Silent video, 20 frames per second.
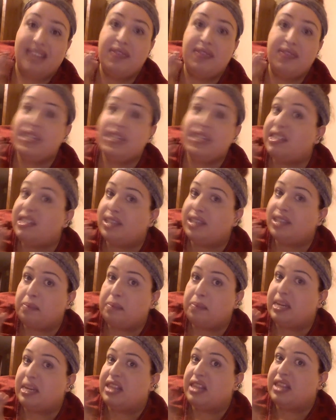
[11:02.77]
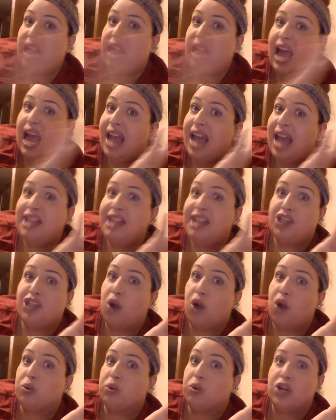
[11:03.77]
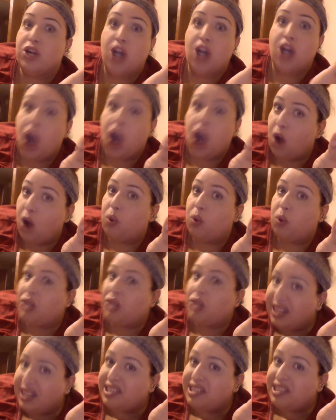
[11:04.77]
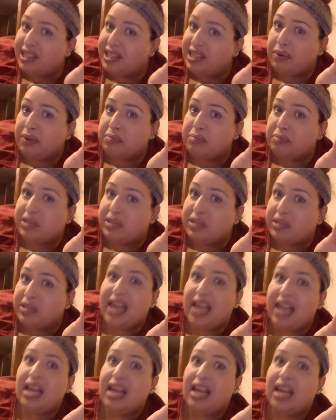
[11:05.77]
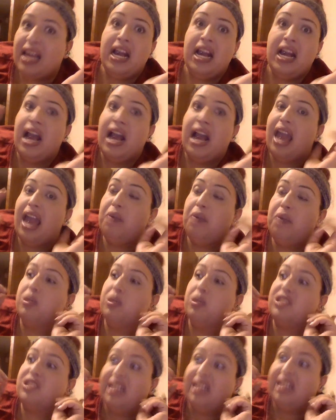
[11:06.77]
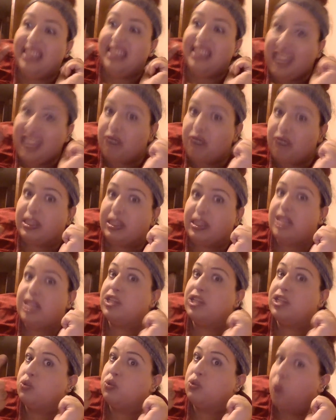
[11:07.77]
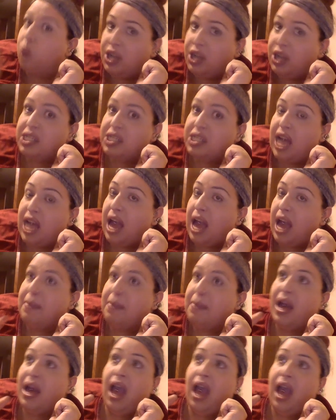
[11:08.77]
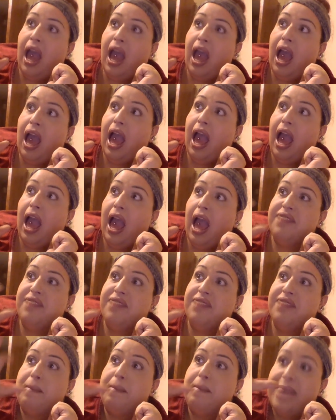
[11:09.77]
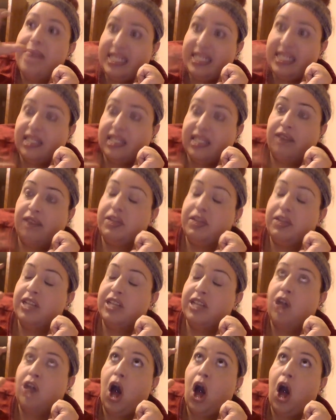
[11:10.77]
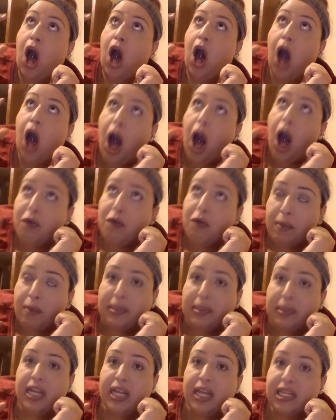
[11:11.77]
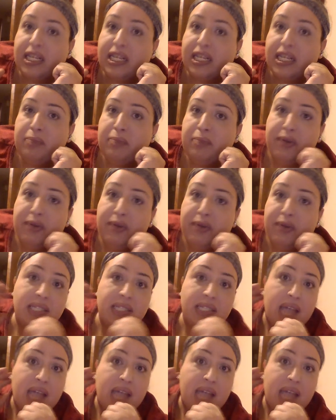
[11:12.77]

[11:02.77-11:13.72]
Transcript: And this is somebody that I don't know. You understand what I'm saying? It was literally this one time in the midst of this horrible experience.